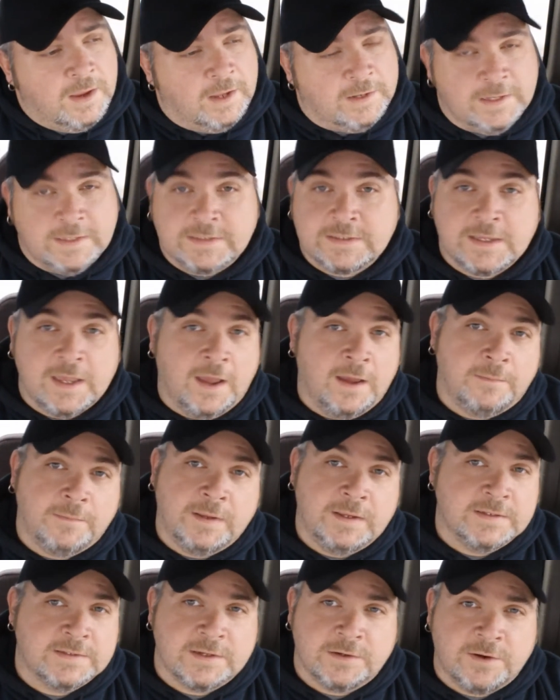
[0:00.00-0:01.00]
And these
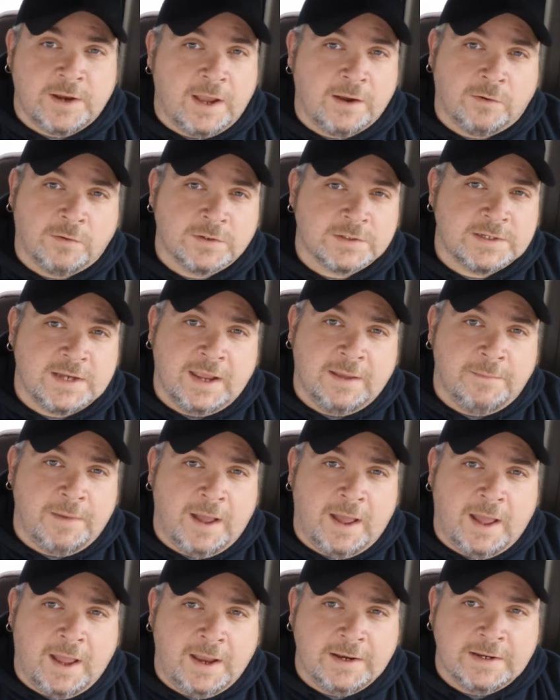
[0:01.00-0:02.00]
companies, they're not going to stand
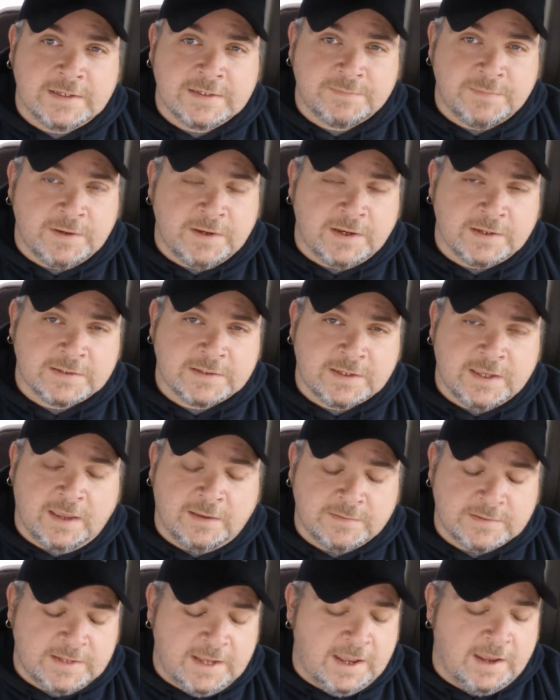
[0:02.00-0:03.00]
behind us, because it
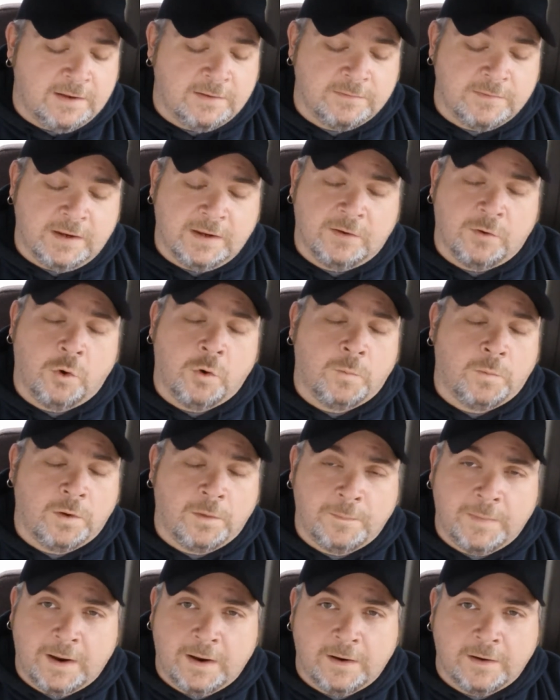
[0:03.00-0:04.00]
comes down in corporate
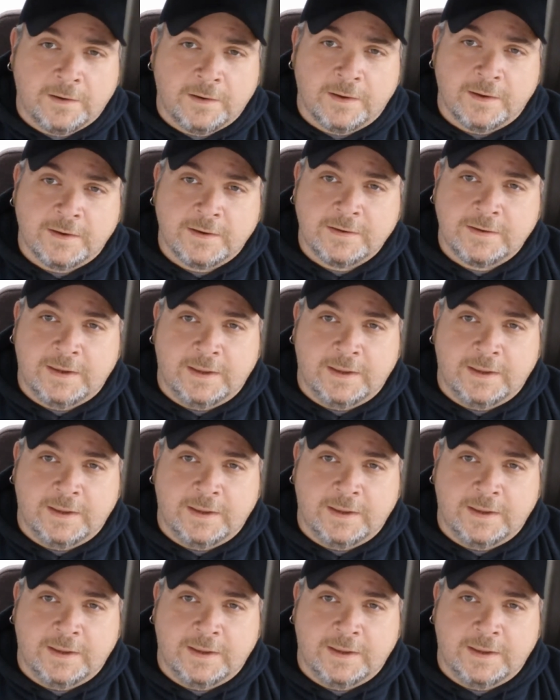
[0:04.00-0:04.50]
America.